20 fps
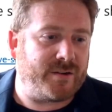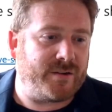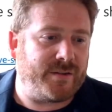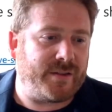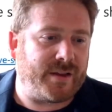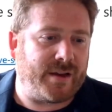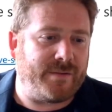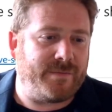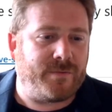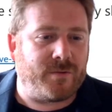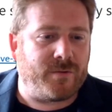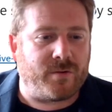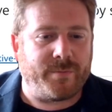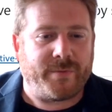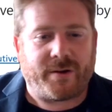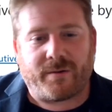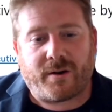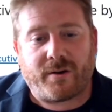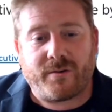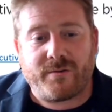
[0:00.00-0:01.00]
they form
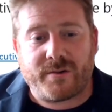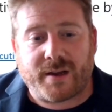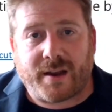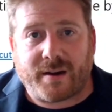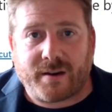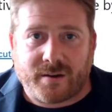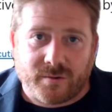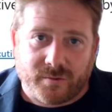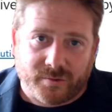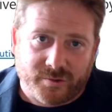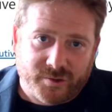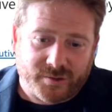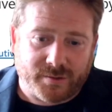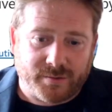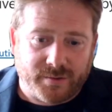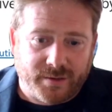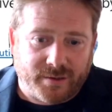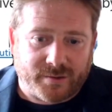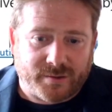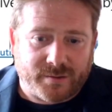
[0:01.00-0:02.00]
their own data culture
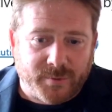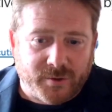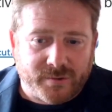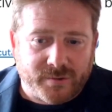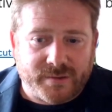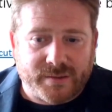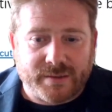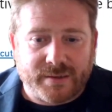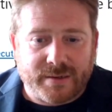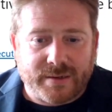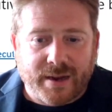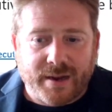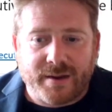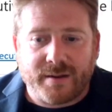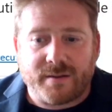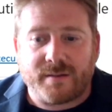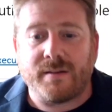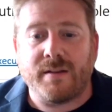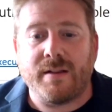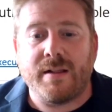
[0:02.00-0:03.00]
in a small
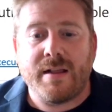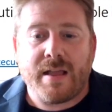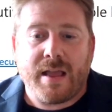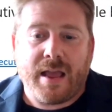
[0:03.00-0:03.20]
scale,